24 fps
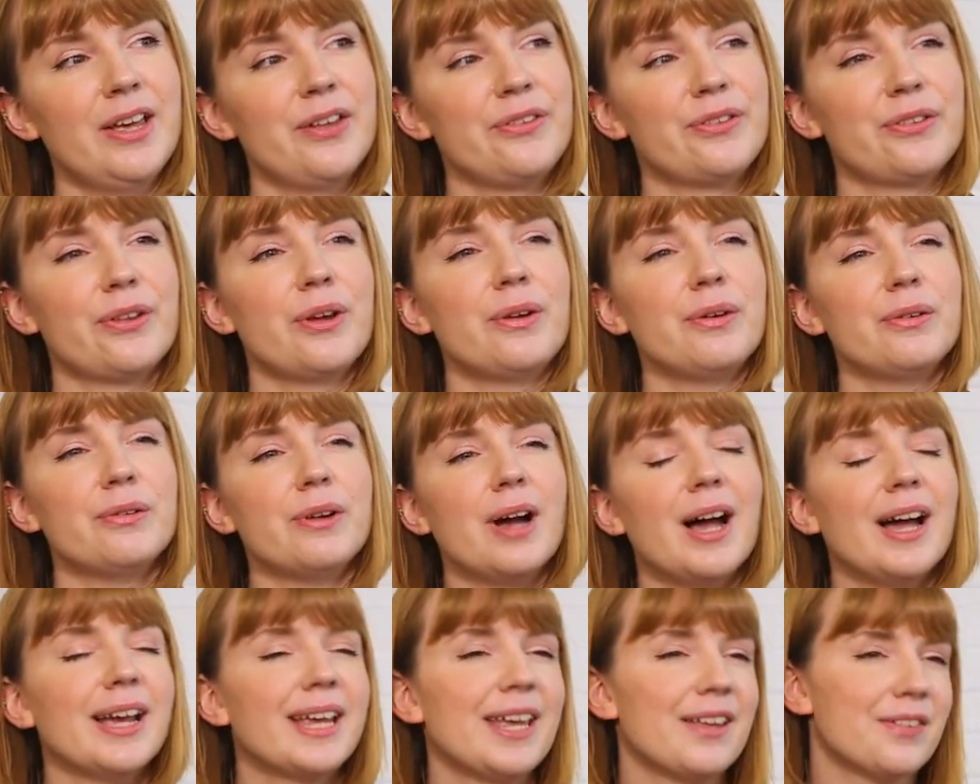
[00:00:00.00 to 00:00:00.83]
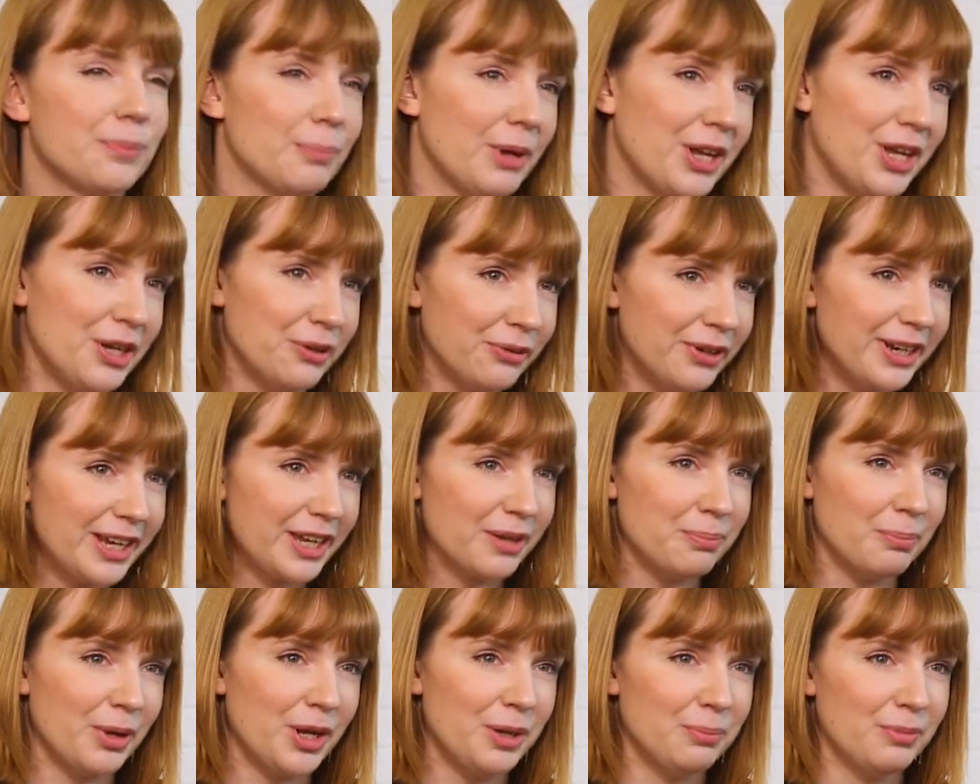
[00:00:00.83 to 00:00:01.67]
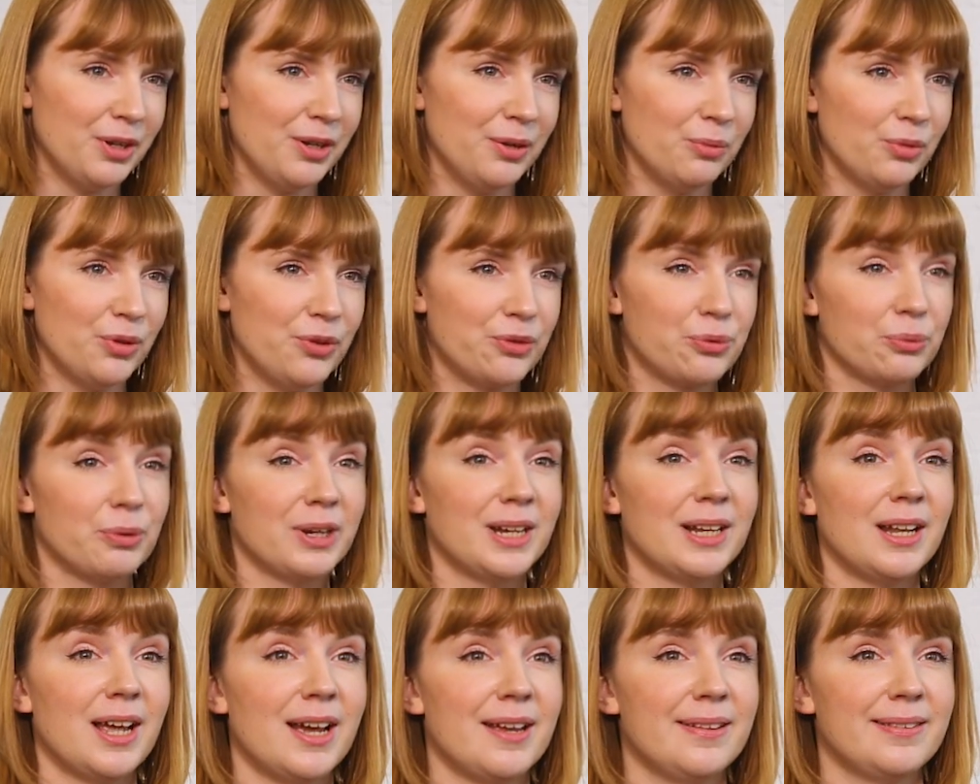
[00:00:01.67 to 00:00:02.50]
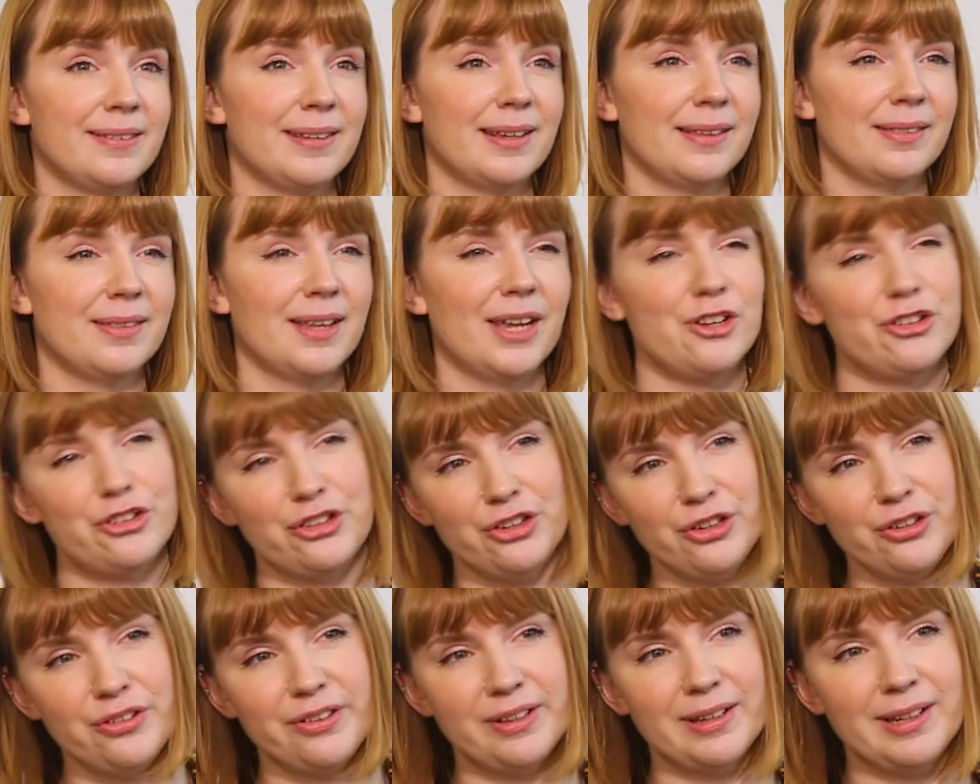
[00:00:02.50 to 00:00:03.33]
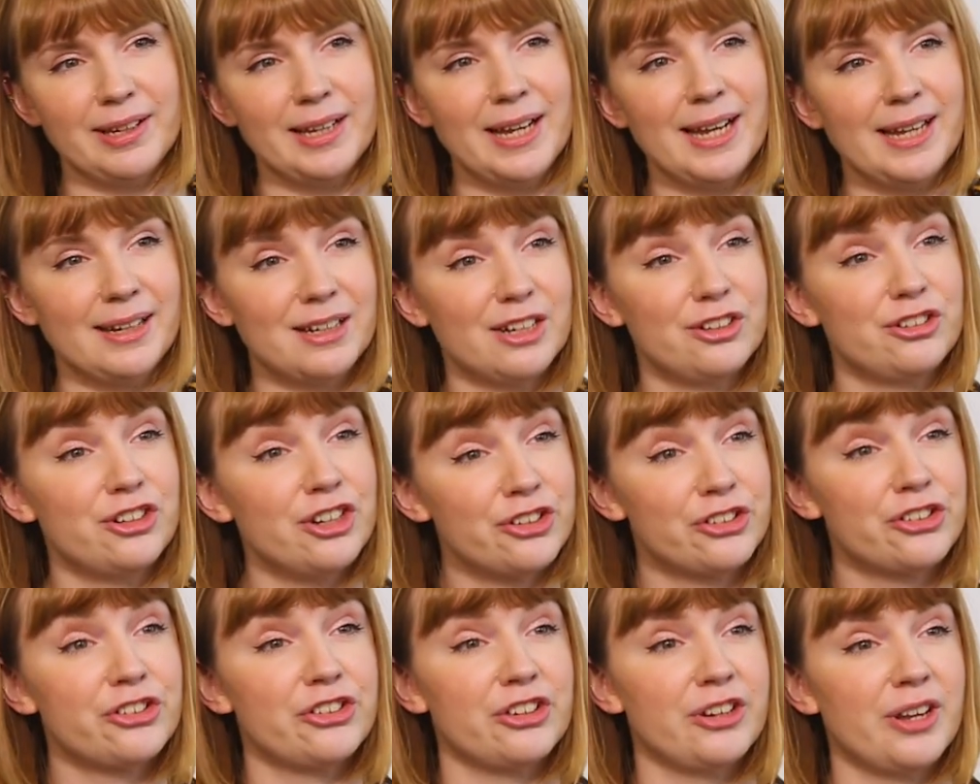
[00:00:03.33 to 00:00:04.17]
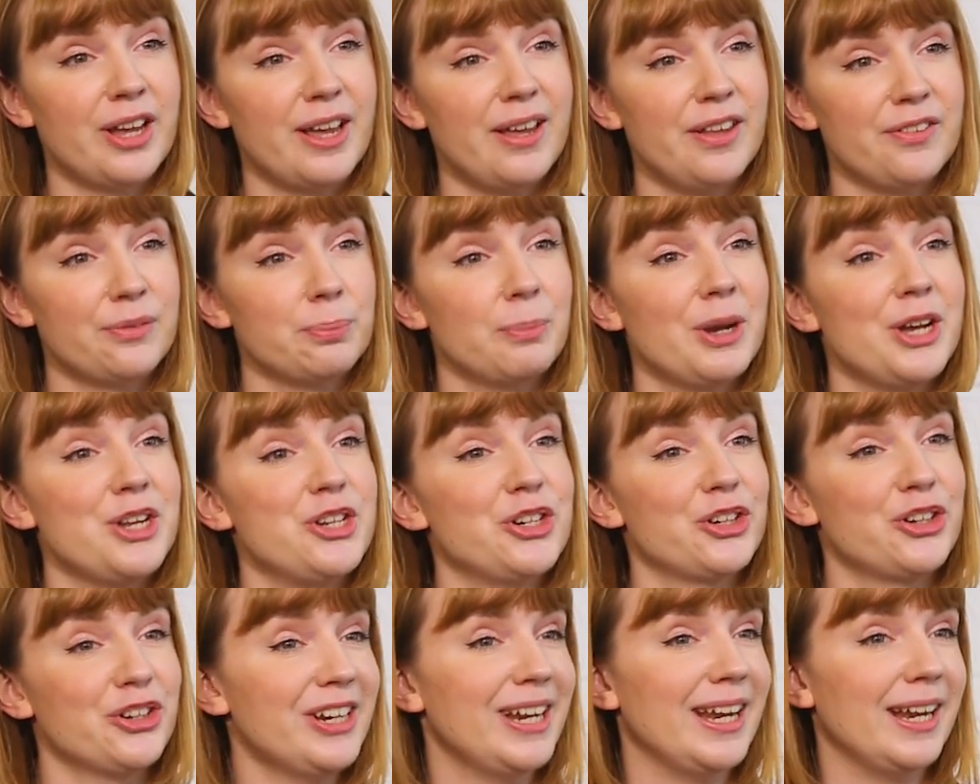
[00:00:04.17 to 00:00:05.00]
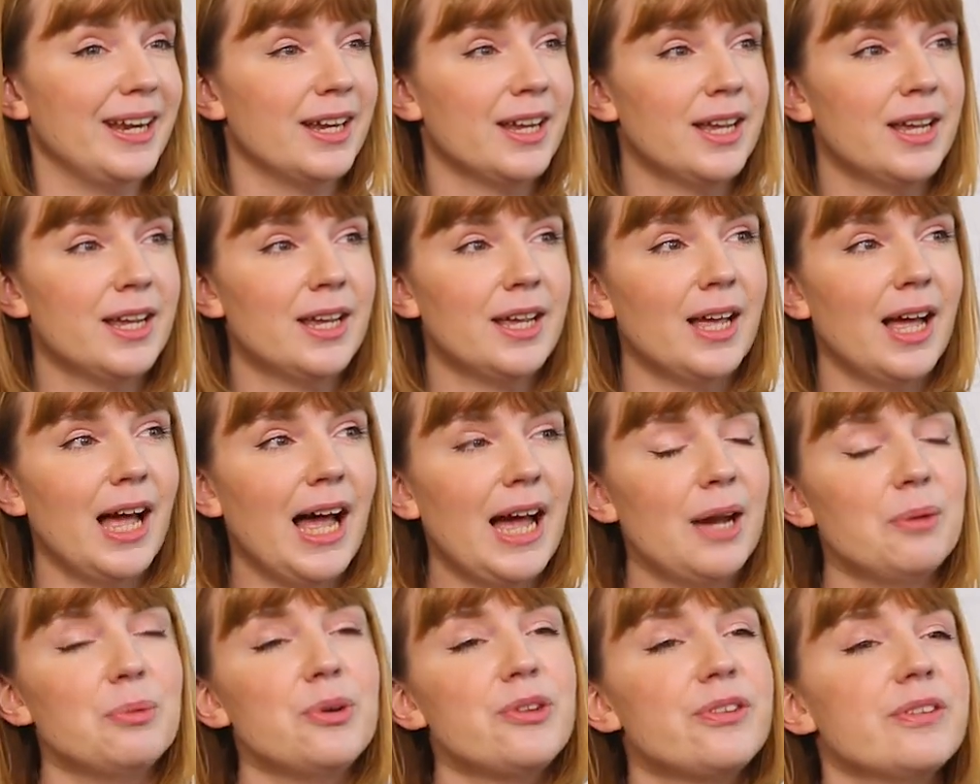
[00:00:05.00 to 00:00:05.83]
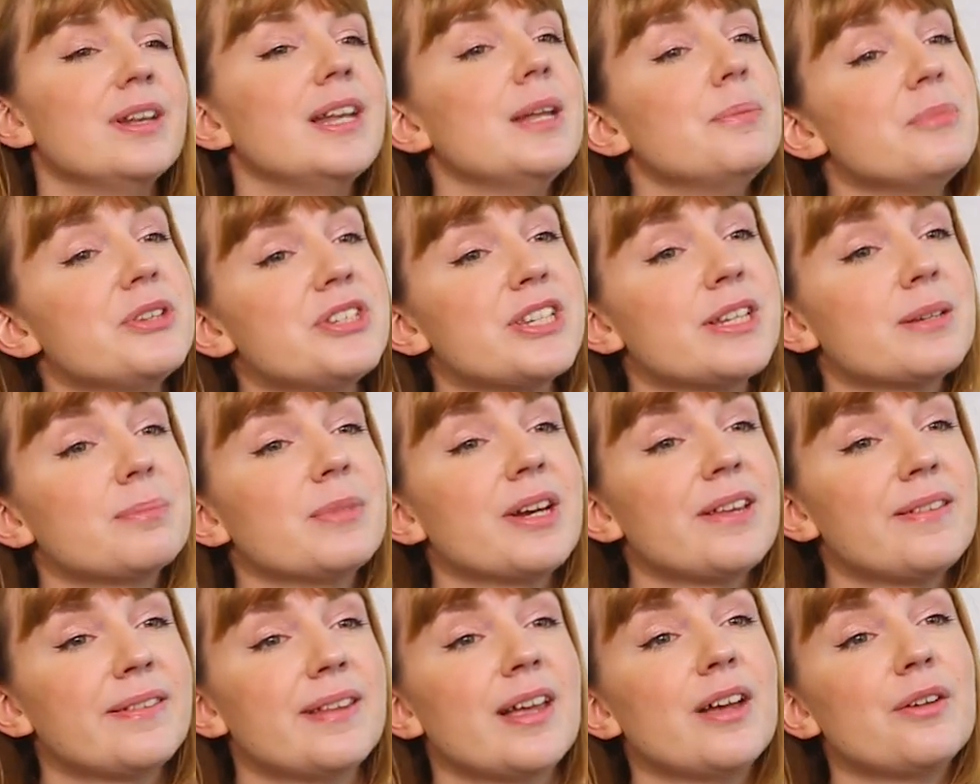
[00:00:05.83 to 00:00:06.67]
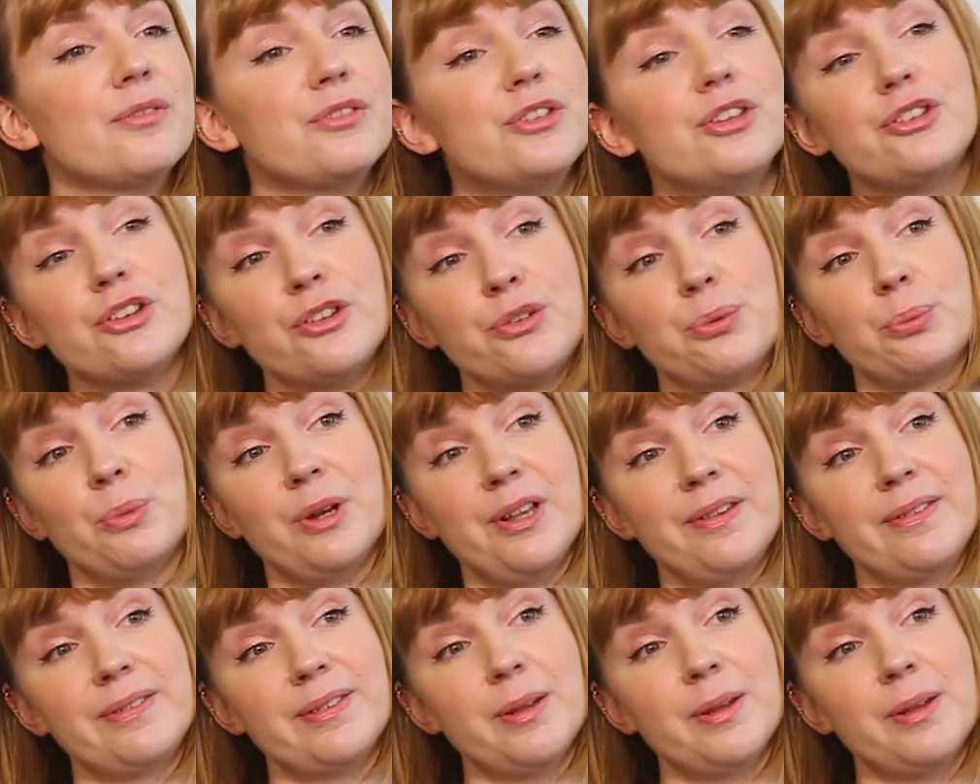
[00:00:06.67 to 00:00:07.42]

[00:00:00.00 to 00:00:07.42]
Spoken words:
So I guess my eureka moment was realising that in choosing English literature as my degree, I wasn't limiting myself to just one